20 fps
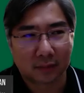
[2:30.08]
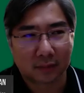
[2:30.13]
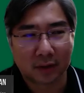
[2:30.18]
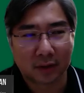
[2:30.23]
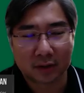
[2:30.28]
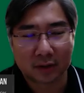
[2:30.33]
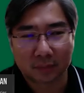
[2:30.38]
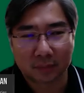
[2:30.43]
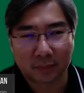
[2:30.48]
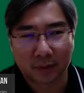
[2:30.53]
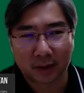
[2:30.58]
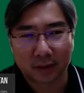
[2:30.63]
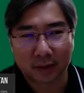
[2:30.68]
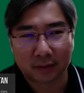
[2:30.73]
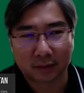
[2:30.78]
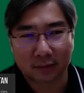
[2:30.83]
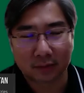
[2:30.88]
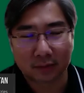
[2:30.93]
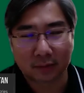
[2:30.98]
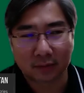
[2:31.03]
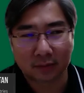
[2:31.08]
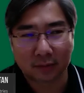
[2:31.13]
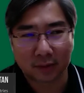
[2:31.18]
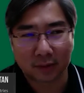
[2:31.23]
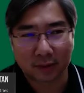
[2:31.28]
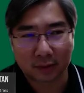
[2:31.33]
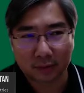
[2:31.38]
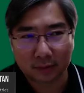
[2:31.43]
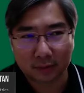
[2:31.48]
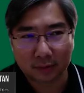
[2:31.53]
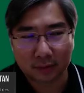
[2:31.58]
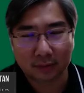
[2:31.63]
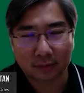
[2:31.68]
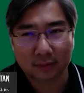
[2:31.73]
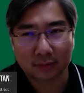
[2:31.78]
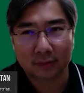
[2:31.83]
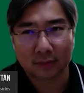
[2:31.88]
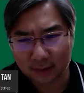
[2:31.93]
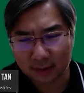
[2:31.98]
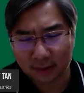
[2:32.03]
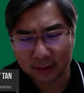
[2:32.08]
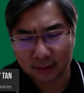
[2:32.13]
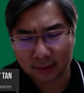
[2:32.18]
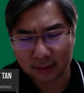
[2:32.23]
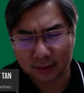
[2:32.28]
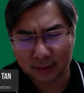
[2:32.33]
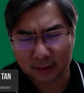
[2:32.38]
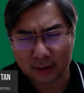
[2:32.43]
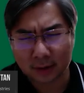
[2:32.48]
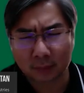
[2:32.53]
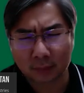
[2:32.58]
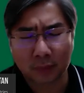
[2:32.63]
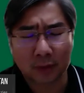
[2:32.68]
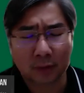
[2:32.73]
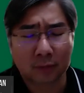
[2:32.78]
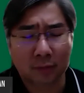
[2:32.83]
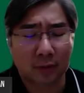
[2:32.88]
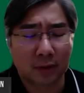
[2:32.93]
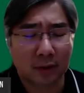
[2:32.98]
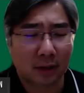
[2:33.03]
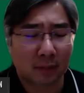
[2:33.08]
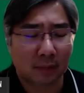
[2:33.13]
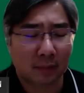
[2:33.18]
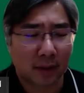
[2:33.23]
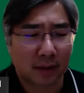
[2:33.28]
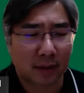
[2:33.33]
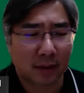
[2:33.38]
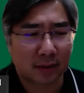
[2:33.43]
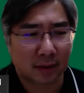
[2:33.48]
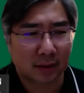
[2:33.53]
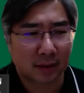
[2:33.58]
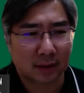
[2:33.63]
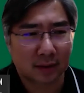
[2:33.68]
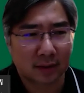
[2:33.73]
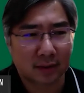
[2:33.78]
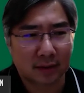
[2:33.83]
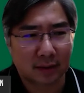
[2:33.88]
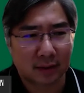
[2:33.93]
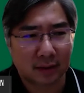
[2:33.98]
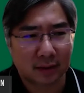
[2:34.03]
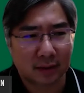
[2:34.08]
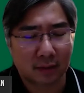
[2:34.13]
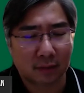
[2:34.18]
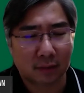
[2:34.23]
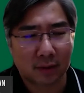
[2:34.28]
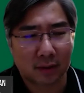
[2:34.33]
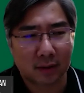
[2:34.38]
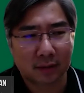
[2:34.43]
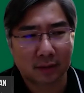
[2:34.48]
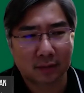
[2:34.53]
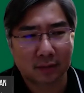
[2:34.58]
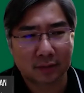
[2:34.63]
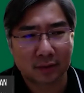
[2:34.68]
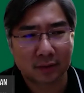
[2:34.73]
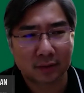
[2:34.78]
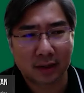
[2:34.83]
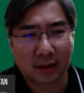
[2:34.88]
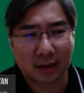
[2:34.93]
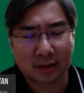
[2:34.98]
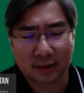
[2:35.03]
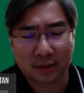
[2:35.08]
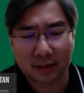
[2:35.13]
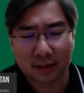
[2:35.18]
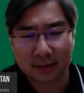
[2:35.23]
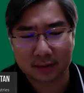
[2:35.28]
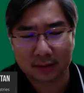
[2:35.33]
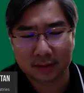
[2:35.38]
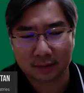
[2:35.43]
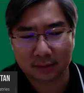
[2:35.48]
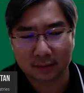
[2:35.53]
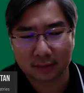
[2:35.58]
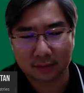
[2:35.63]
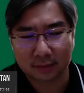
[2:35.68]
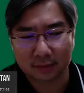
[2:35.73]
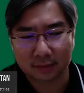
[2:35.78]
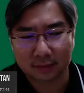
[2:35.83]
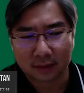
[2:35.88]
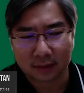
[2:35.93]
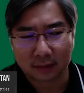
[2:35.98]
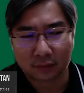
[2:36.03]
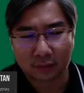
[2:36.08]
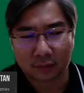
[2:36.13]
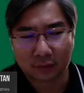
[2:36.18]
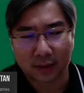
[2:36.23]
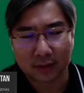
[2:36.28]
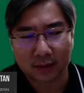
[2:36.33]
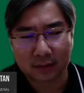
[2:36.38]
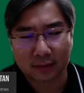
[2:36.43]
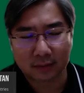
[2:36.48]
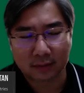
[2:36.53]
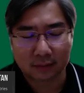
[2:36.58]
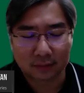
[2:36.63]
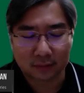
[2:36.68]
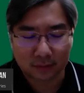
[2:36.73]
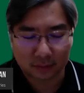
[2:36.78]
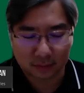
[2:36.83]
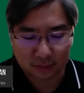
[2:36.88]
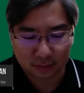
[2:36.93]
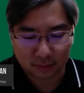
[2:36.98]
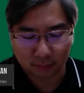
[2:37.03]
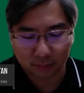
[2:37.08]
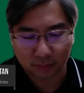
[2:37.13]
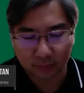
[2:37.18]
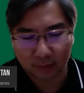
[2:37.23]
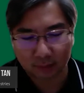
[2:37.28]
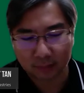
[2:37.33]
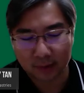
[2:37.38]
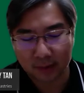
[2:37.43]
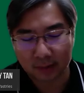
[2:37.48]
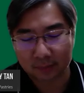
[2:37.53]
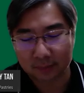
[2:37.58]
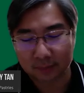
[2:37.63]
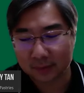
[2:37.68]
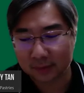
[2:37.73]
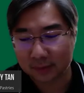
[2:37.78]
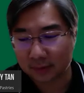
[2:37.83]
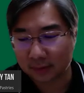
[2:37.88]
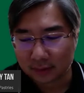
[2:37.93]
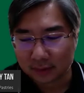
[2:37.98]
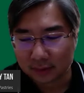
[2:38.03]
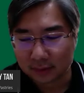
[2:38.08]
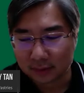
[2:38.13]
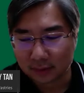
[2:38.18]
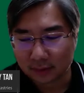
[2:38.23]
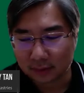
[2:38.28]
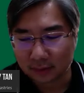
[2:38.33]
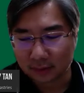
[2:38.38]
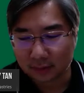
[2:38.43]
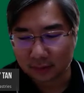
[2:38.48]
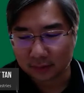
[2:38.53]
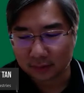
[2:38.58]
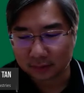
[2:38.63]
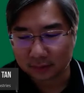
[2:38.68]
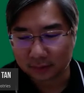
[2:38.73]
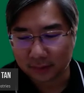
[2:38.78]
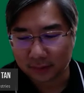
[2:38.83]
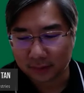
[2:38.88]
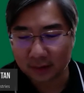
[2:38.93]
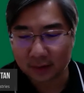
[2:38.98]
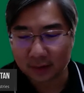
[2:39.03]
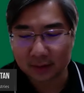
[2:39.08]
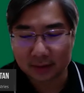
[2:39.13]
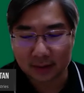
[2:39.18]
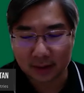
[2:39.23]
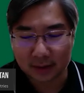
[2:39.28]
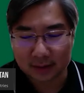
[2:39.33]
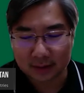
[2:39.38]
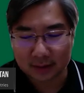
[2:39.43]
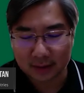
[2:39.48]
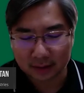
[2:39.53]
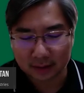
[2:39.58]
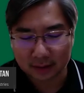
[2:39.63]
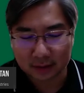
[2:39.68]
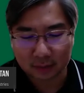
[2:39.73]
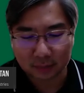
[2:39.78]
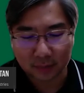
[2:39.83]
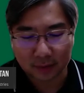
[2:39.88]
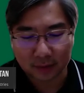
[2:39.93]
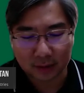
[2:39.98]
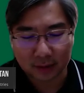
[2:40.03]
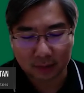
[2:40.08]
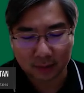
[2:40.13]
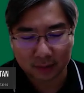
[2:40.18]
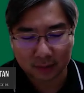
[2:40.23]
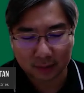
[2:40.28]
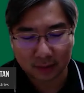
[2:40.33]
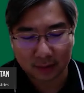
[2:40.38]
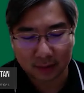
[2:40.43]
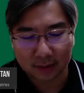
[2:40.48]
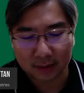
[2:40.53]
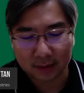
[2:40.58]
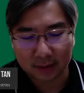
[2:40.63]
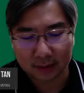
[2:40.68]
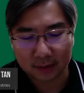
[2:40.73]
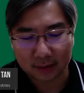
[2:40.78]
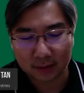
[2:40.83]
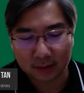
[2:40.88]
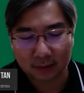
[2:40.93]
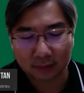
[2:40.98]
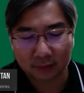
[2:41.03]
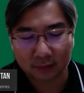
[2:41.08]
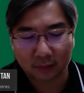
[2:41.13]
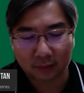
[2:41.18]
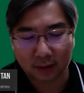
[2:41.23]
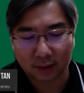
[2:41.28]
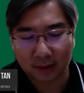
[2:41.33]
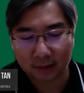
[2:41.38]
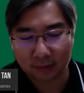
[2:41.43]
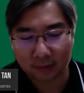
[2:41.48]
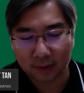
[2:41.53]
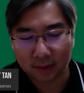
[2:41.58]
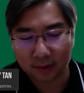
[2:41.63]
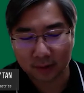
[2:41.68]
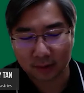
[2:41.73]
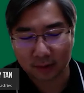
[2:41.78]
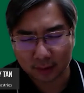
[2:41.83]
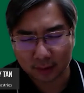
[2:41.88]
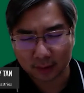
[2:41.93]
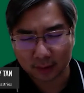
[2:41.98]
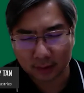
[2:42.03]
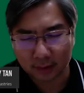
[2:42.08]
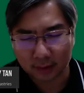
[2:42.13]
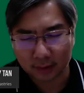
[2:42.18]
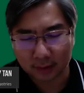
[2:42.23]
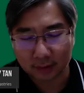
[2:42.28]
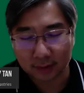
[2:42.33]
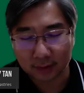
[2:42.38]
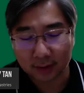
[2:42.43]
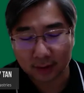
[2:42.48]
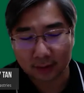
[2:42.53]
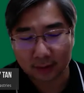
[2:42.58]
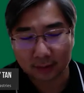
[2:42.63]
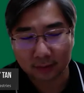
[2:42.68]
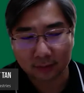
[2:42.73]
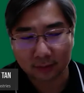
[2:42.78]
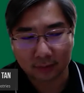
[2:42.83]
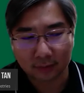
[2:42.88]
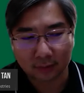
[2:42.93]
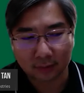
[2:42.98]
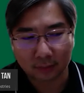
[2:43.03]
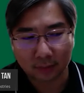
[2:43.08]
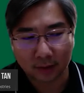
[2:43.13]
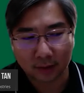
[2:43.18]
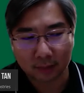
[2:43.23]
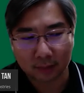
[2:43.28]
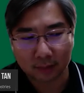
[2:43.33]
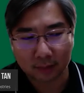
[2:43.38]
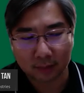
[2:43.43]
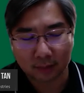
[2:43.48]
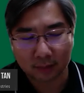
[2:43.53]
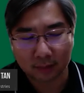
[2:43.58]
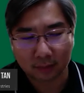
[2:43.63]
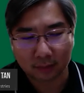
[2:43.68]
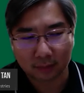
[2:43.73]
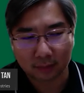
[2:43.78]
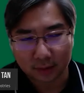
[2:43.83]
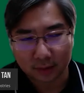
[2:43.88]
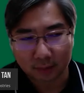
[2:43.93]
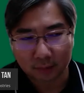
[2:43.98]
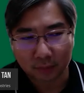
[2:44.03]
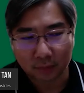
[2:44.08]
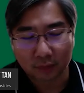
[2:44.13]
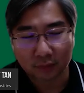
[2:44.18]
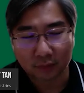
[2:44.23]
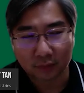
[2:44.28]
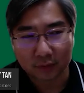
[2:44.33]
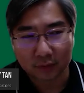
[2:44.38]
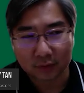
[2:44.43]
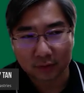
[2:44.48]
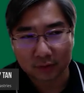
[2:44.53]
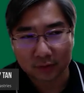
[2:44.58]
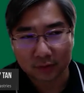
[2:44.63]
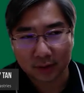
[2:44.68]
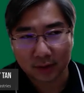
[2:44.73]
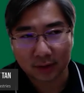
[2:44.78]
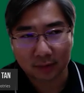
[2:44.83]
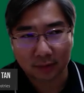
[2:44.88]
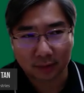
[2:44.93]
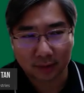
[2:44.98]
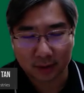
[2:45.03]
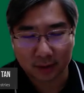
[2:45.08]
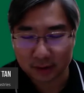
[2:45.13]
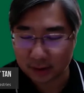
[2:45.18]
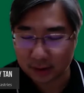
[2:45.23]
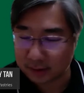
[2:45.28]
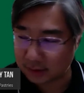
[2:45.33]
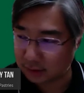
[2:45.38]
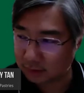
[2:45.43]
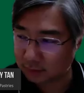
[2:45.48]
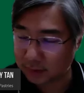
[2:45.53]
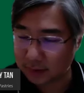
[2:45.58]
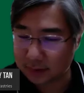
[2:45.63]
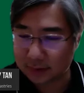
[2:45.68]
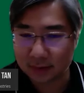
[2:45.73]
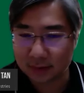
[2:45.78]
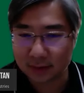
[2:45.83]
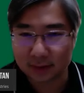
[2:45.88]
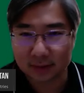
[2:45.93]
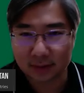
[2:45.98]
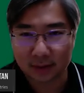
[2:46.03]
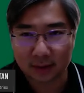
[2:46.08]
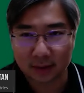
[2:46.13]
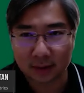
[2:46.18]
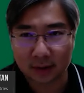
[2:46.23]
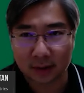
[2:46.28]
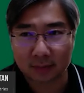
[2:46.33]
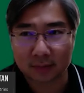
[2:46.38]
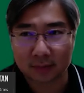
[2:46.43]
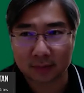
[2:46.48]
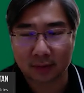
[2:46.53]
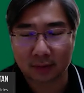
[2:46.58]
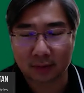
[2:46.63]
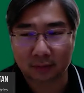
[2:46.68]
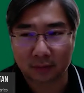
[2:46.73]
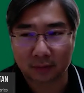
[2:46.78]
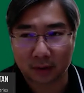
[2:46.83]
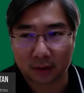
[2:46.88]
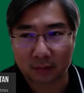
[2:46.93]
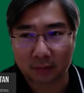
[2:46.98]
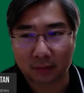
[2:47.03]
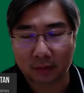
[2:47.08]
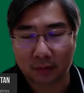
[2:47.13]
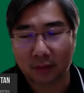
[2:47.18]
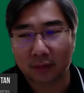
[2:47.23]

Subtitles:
inspired to do what you do. An entrepreneurial mindset is the one who really seeks to find solutions to problems. So in this case, like this pandemic, talagang you have to think what you can do to be able to improve or sustain or adjust your business in times of trouble.